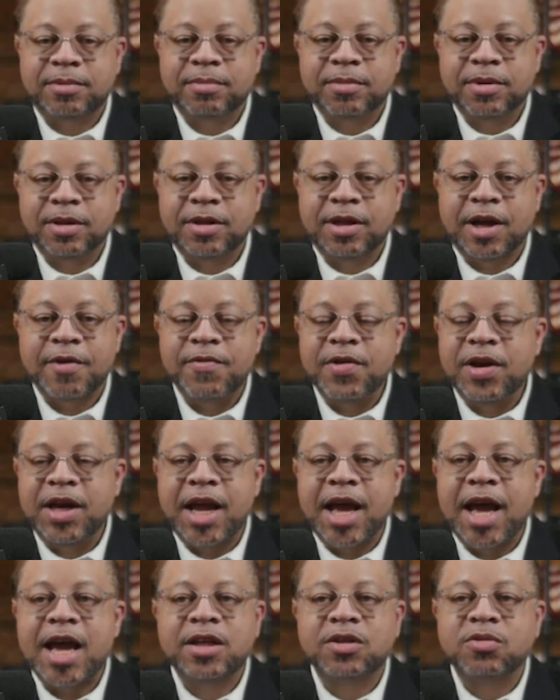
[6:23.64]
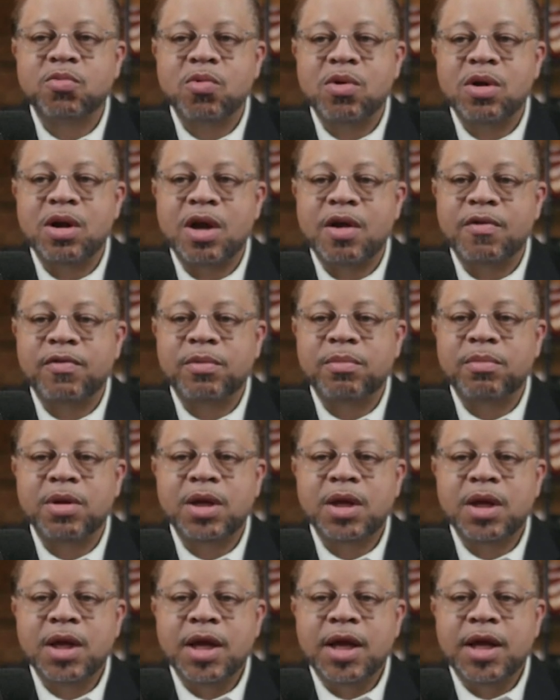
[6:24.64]
Every last one of them,
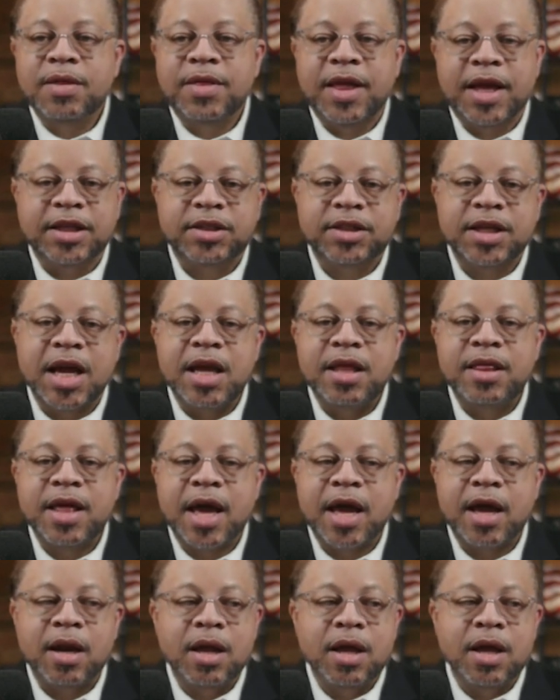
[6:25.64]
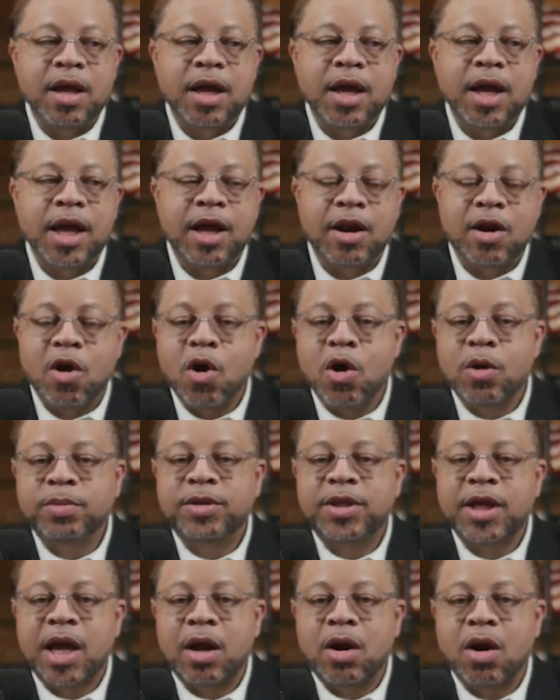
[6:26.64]
they say that in hopes
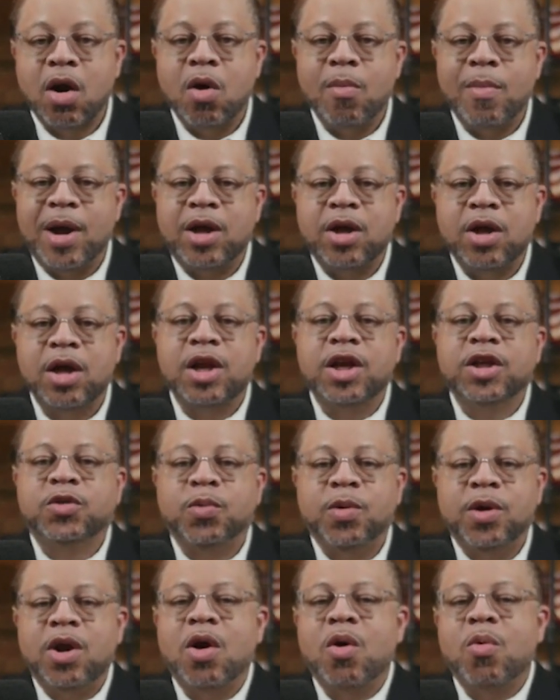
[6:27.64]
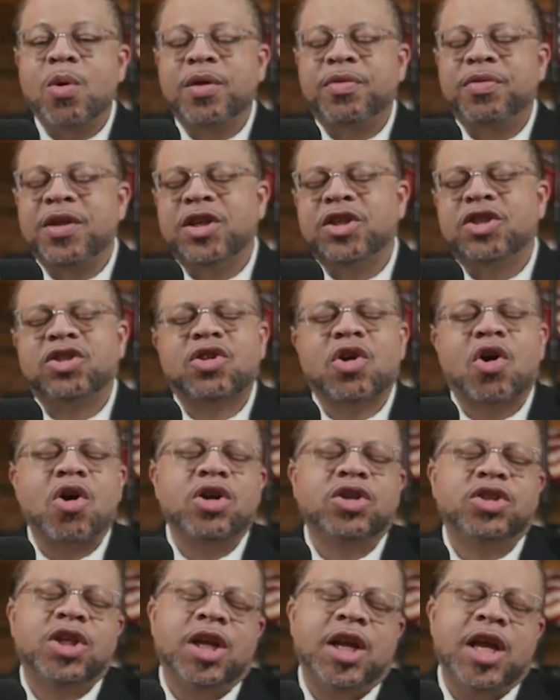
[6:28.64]
that, oh my goodness, we don't want these stars
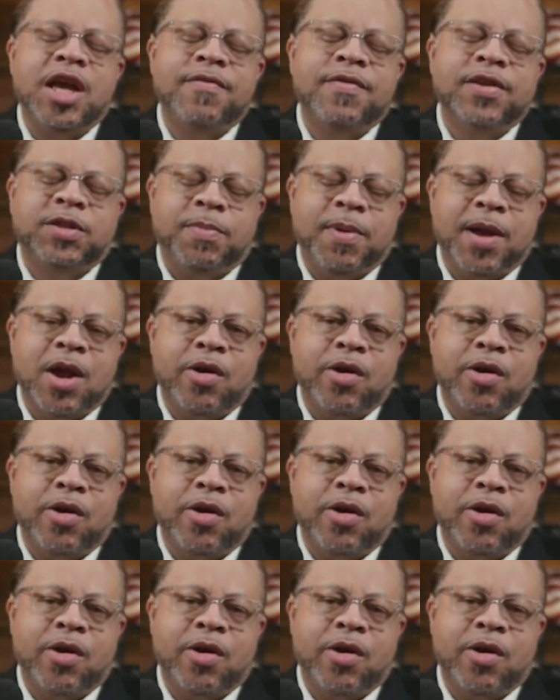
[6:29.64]
to leave us, Barry.